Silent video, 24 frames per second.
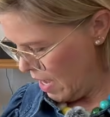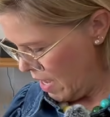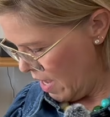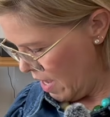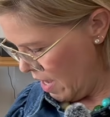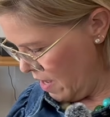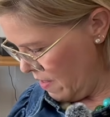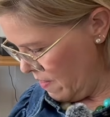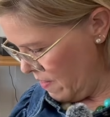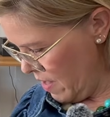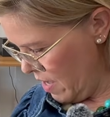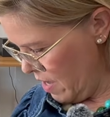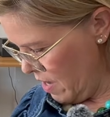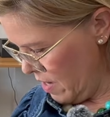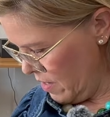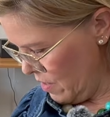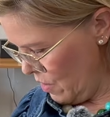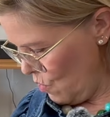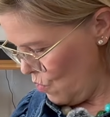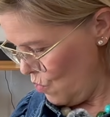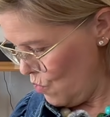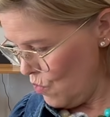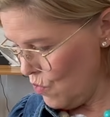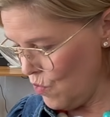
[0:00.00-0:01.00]
And then,
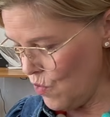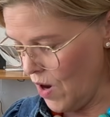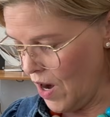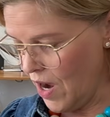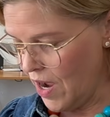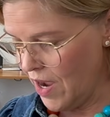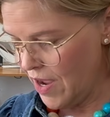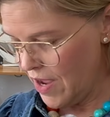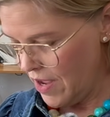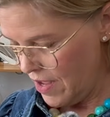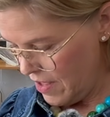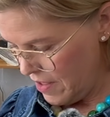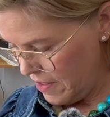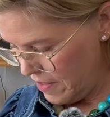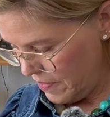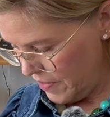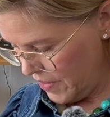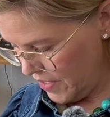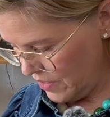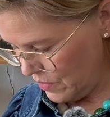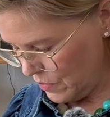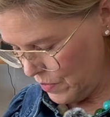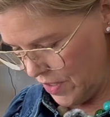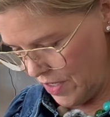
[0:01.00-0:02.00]
oh,
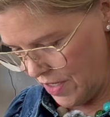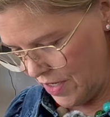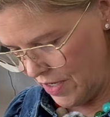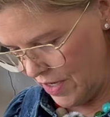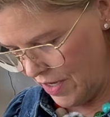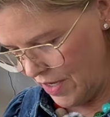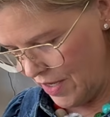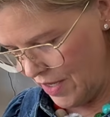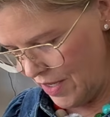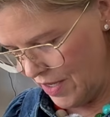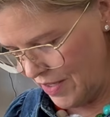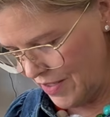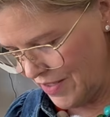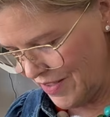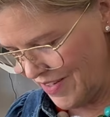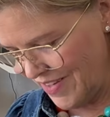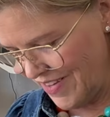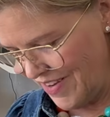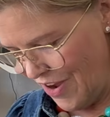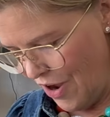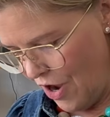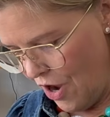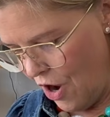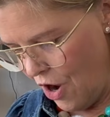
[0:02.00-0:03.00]
this one is,
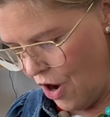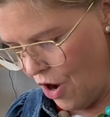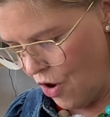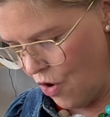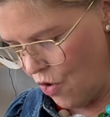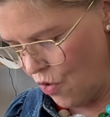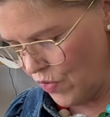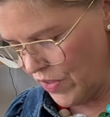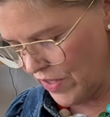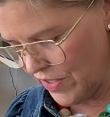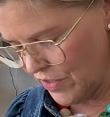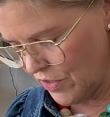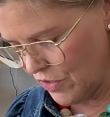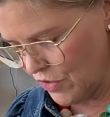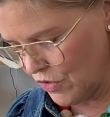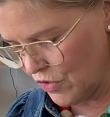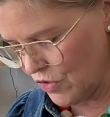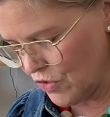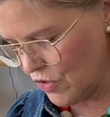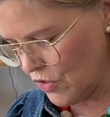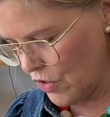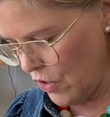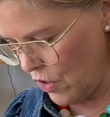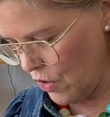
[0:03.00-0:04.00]
oh, this is
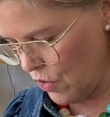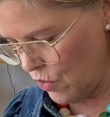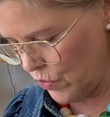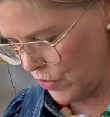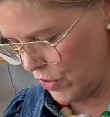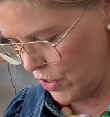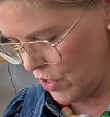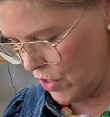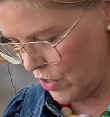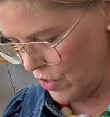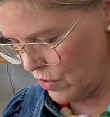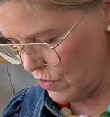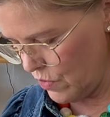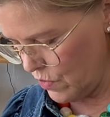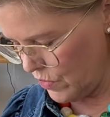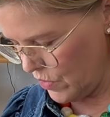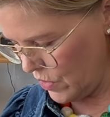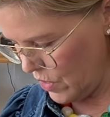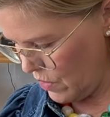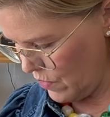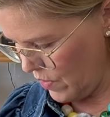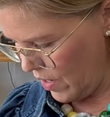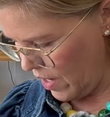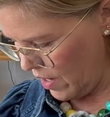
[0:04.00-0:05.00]
so cute.
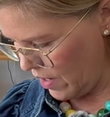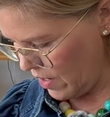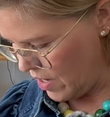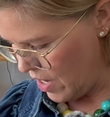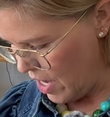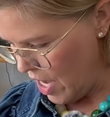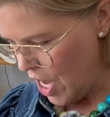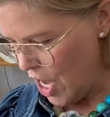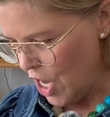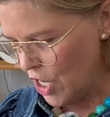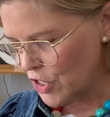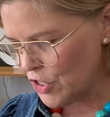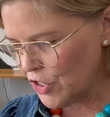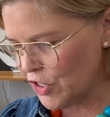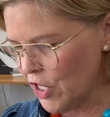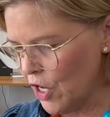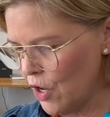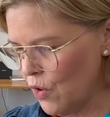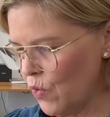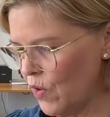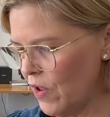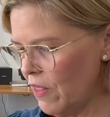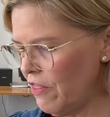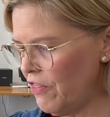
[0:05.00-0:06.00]
Okay,
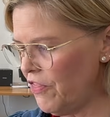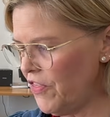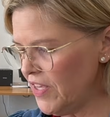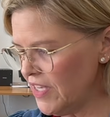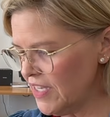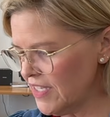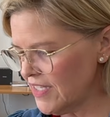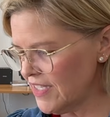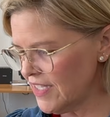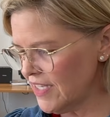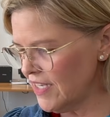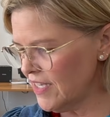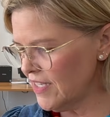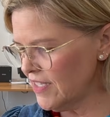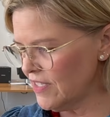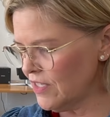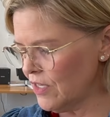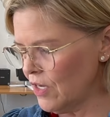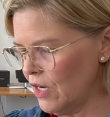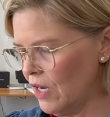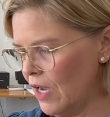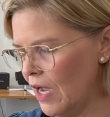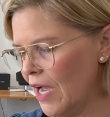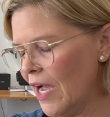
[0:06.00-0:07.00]
so this is
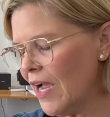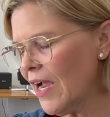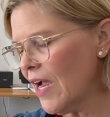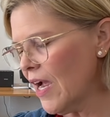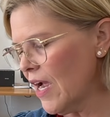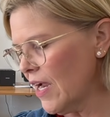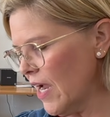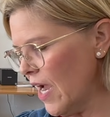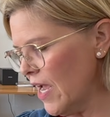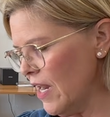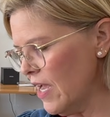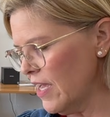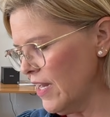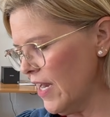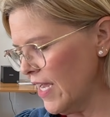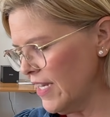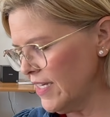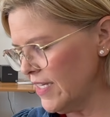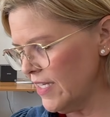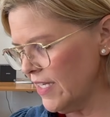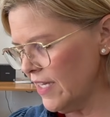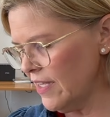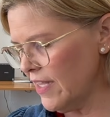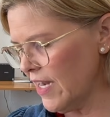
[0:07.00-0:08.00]
an
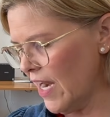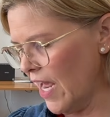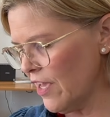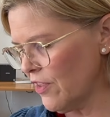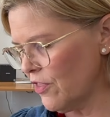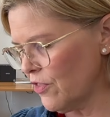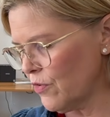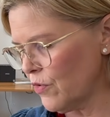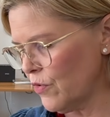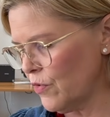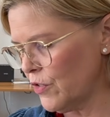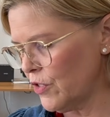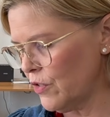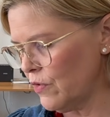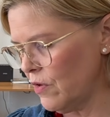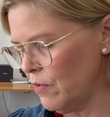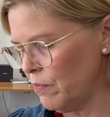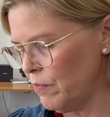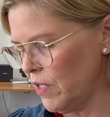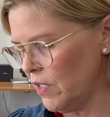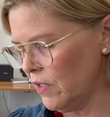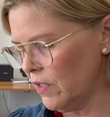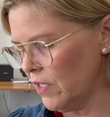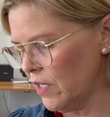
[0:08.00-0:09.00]
idea that I threw to
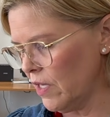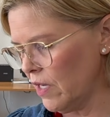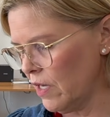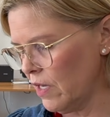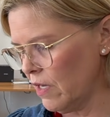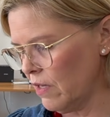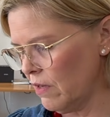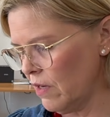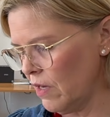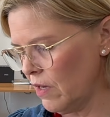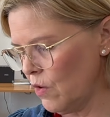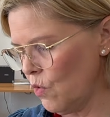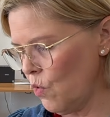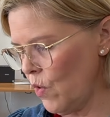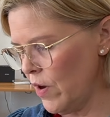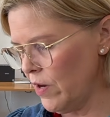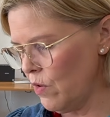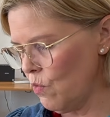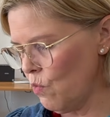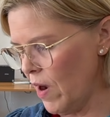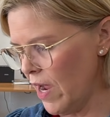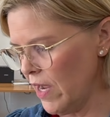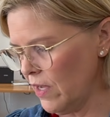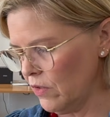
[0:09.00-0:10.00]
Amelia quite a
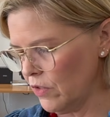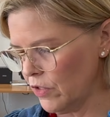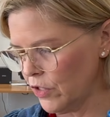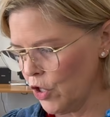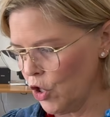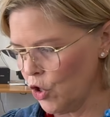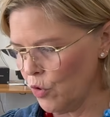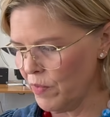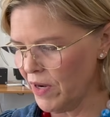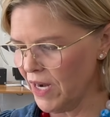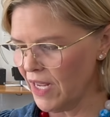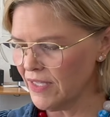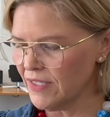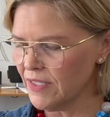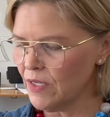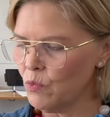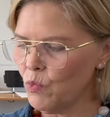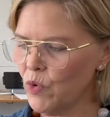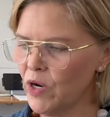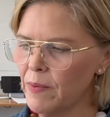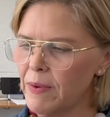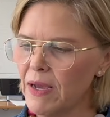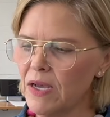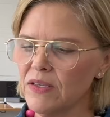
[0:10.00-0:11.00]
while ago, but I said,
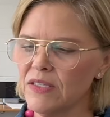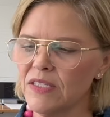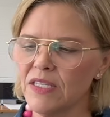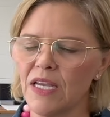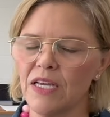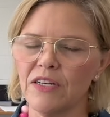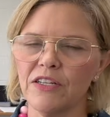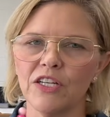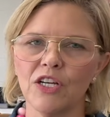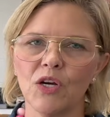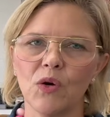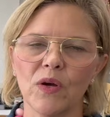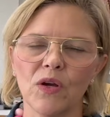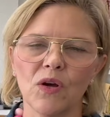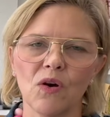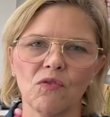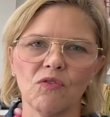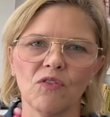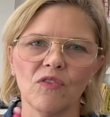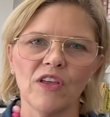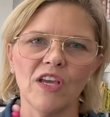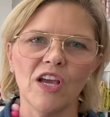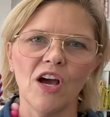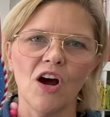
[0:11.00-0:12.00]
what about Santa going
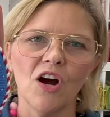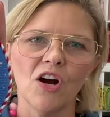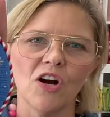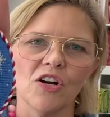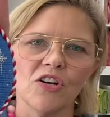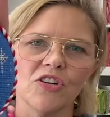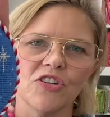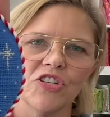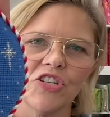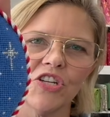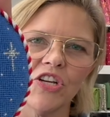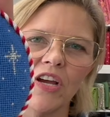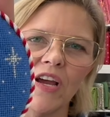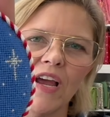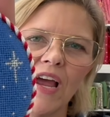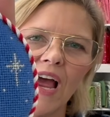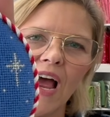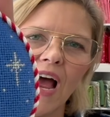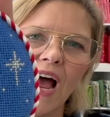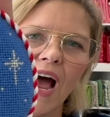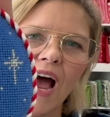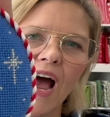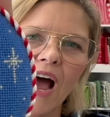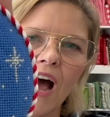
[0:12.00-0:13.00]
over the arch?
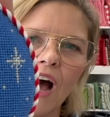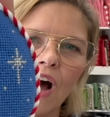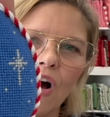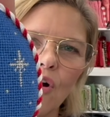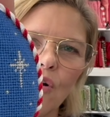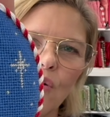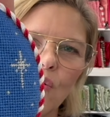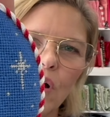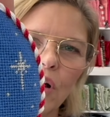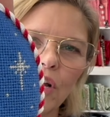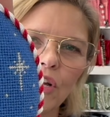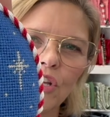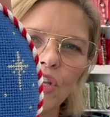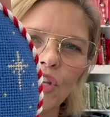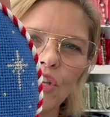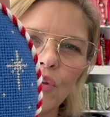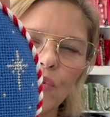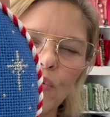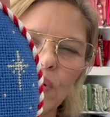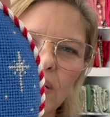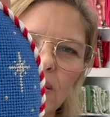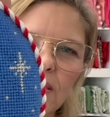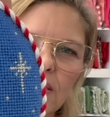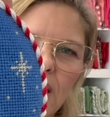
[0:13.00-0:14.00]
How
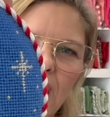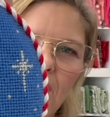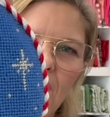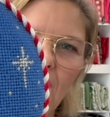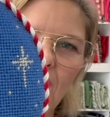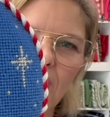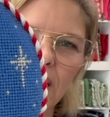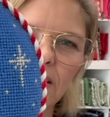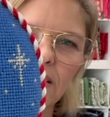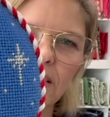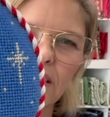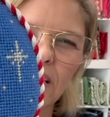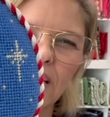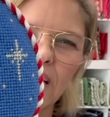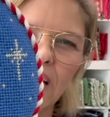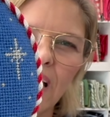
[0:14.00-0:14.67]
cute is that?